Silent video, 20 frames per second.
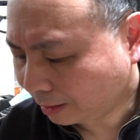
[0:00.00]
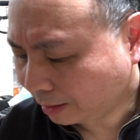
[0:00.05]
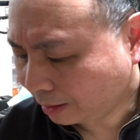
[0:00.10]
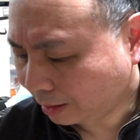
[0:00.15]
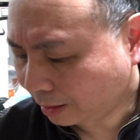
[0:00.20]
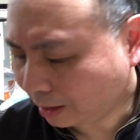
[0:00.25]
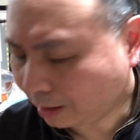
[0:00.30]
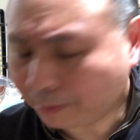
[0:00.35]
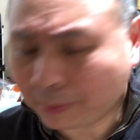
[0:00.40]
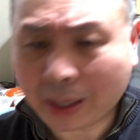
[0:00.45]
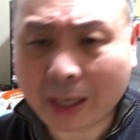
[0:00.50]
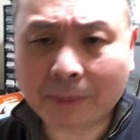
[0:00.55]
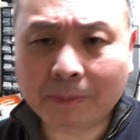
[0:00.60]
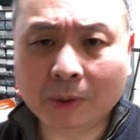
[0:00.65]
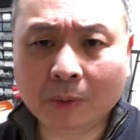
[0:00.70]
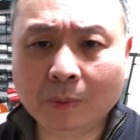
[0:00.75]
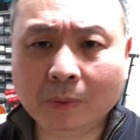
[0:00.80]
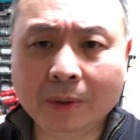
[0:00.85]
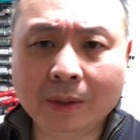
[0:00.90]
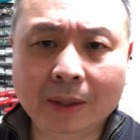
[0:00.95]
the
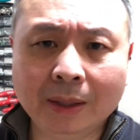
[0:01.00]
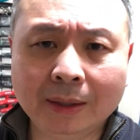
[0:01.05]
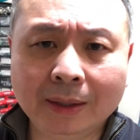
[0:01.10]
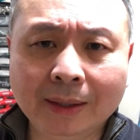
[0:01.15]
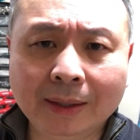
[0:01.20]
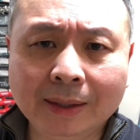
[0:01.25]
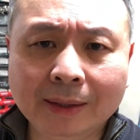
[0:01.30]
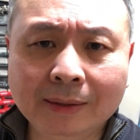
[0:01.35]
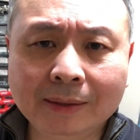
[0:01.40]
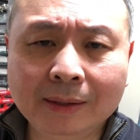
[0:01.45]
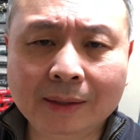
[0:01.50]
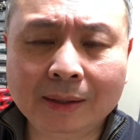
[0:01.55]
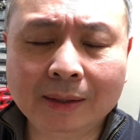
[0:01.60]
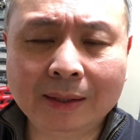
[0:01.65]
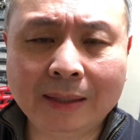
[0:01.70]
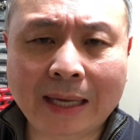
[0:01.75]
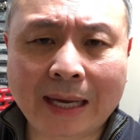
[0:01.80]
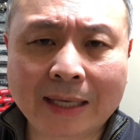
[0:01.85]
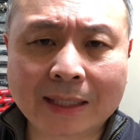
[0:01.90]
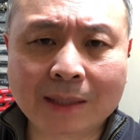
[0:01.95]
Papper with
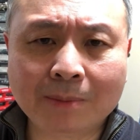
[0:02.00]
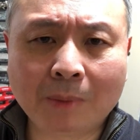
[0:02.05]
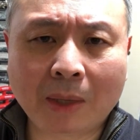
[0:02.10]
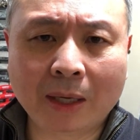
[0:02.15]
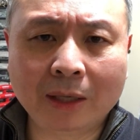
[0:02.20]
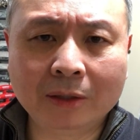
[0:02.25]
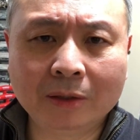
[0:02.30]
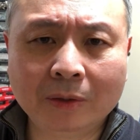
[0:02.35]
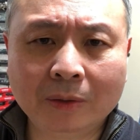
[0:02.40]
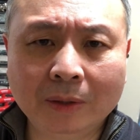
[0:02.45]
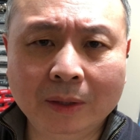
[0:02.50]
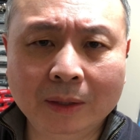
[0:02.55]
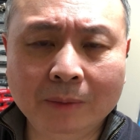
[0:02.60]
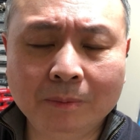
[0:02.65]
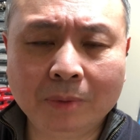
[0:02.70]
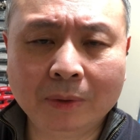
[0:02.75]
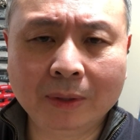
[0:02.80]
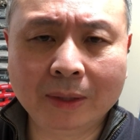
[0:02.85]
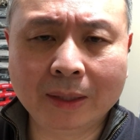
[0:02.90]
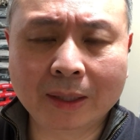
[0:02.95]
gas monitoring
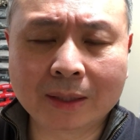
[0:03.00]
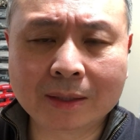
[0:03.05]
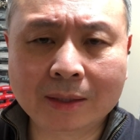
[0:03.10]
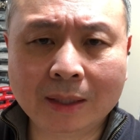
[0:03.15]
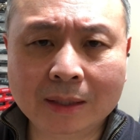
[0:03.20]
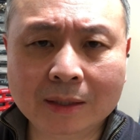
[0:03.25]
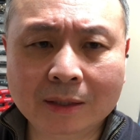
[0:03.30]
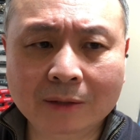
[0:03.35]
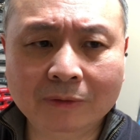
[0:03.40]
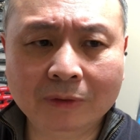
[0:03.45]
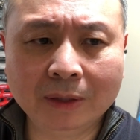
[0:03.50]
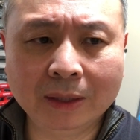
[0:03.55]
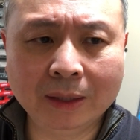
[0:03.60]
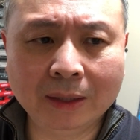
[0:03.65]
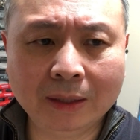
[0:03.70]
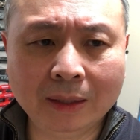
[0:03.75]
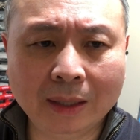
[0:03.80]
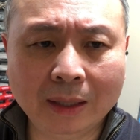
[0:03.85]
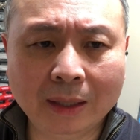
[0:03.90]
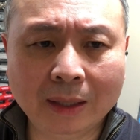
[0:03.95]
pretty
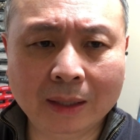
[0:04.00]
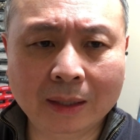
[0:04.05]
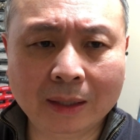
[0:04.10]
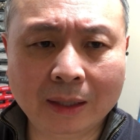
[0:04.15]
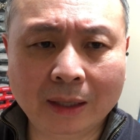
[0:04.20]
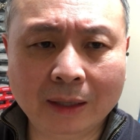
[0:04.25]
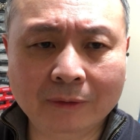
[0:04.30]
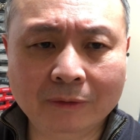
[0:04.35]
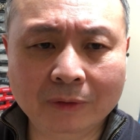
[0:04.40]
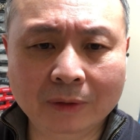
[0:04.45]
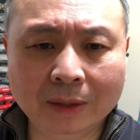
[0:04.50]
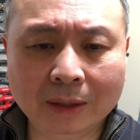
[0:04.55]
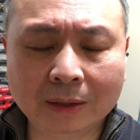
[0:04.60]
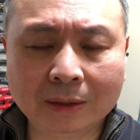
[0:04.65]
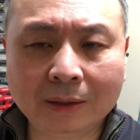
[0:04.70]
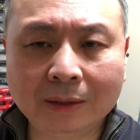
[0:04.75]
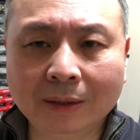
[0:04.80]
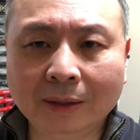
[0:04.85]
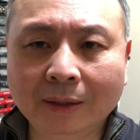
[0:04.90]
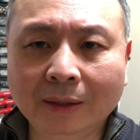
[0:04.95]
extensively, and I've
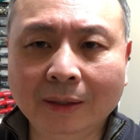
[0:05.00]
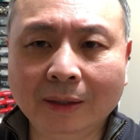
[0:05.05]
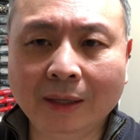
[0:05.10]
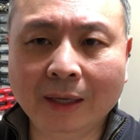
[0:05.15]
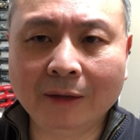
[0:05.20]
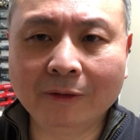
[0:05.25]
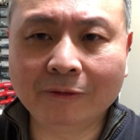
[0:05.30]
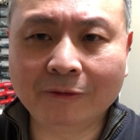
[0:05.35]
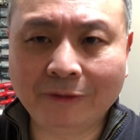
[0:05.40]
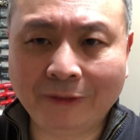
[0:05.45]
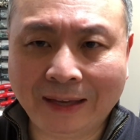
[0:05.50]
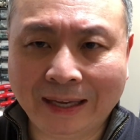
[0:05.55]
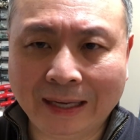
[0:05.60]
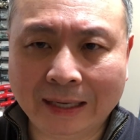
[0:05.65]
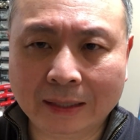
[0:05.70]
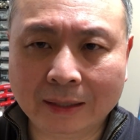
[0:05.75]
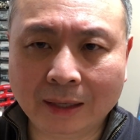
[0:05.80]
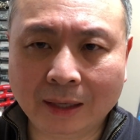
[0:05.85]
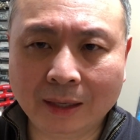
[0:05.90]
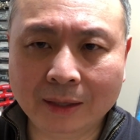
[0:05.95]
linked a
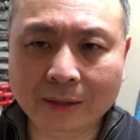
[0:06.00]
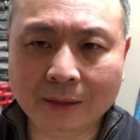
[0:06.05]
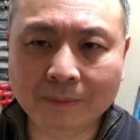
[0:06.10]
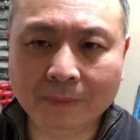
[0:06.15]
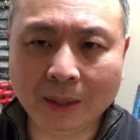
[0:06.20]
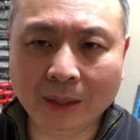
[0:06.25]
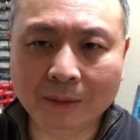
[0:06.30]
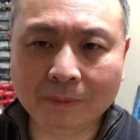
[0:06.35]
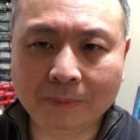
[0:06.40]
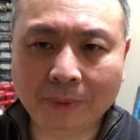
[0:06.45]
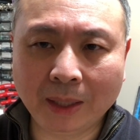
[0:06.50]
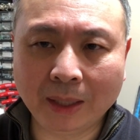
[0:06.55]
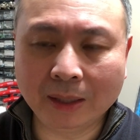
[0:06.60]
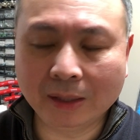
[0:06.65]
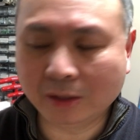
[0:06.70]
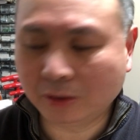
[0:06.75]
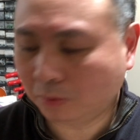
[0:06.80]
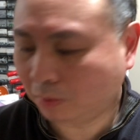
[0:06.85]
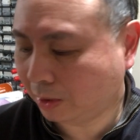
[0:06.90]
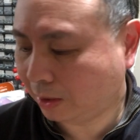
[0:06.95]
fan on the main
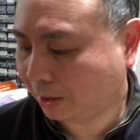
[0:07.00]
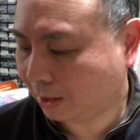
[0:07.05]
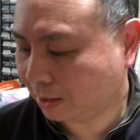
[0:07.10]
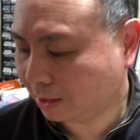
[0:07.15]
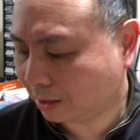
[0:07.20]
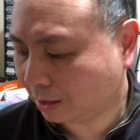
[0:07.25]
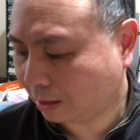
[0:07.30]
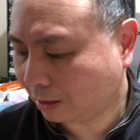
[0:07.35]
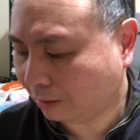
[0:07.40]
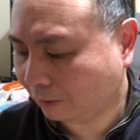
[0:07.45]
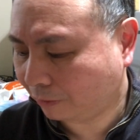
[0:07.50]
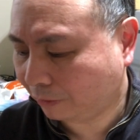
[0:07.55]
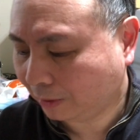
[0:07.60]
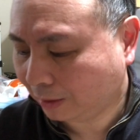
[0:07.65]
page, which is in a